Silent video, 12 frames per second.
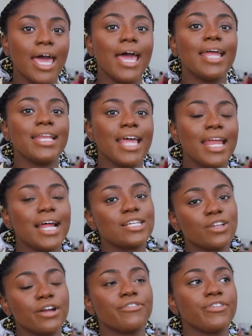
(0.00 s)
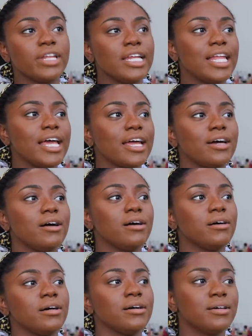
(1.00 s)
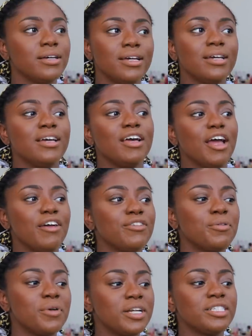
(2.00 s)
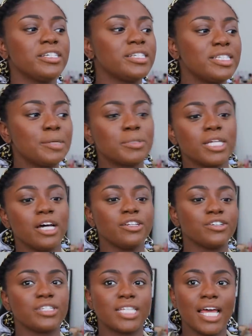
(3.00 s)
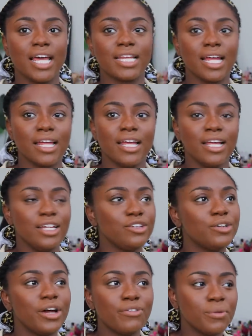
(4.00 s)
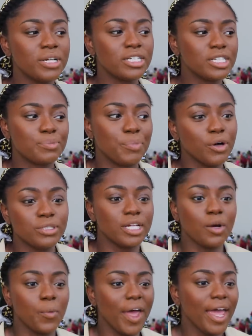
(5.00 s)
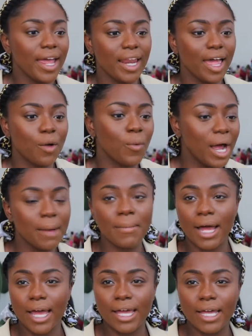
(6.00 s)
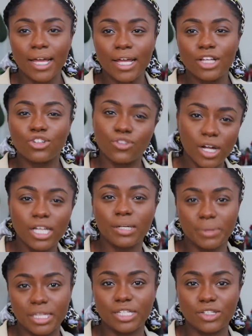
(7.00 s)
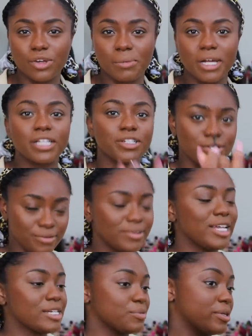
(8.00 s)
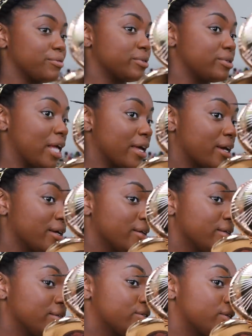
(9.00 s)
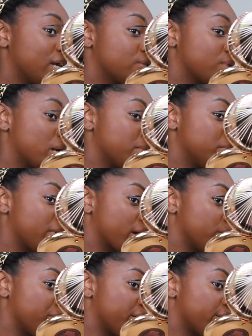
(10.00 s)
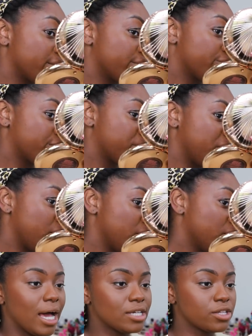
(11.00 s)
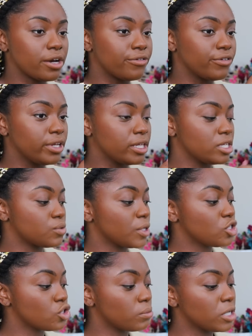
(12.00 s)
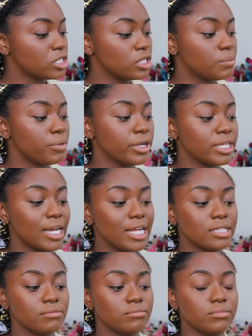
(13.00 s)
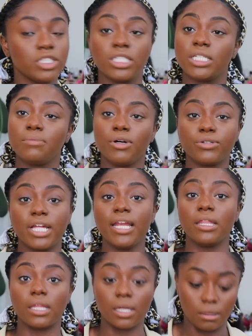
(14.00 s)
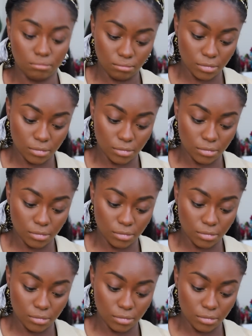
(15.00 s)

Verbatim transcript: and then I started feeling like, oh, everyone just seems to understand, you know, everyone is just posting away, like, why am I struggling with this so much? That's what it was like. So that's what I mean by comparing for me. I started feeling this way so much to the point that I just didn't post anything.